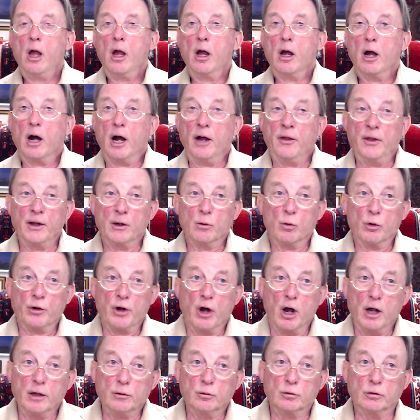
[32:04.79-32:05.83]
I think what I
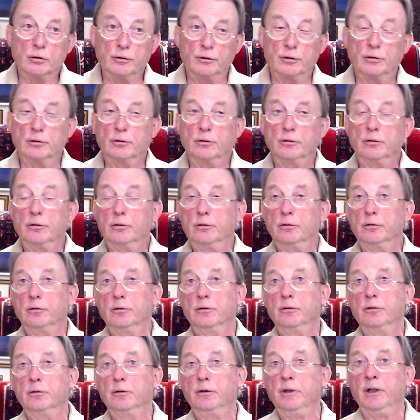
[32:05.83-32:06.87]
would
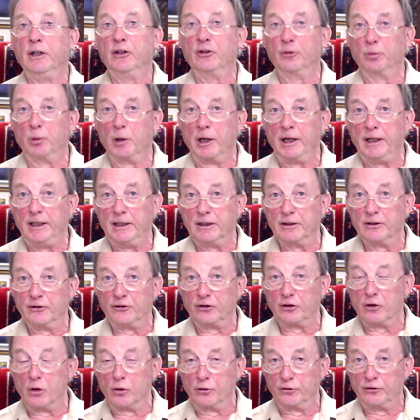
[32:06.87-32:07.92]
explain as a
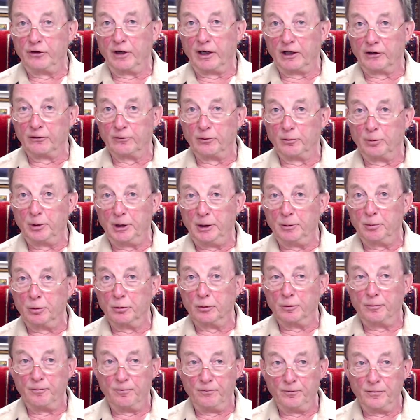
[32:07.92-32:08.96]
context for people,
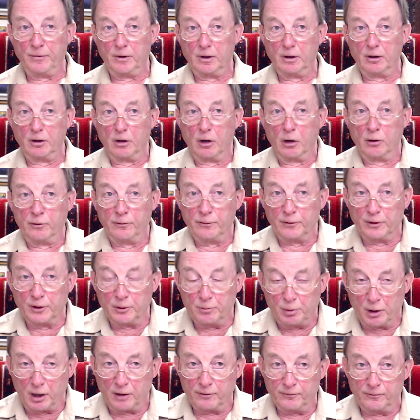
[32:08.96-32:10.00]
over and
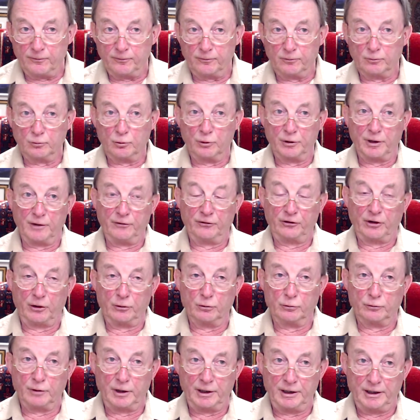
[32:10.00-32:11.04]
above what I've said
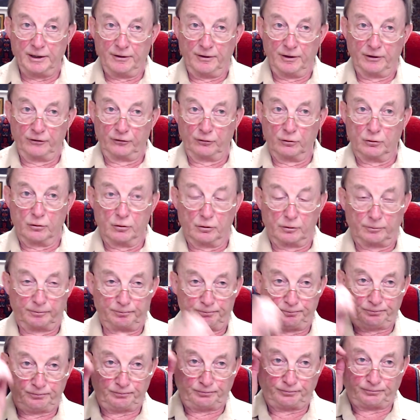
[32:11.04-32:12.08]
already in this talk,
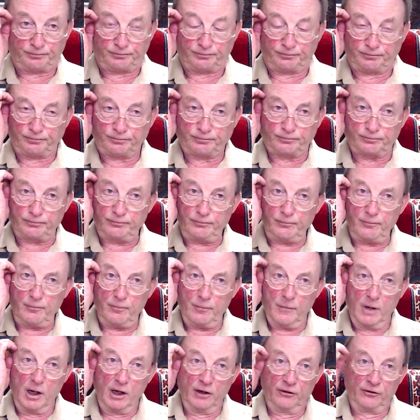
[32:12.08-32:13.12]

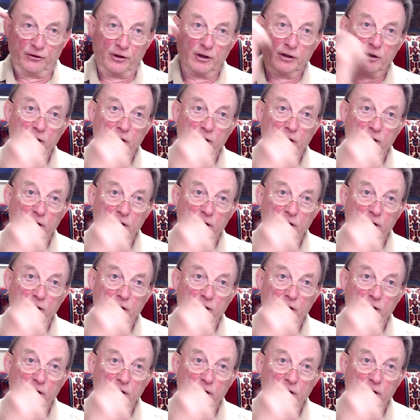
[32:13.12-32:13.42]
is that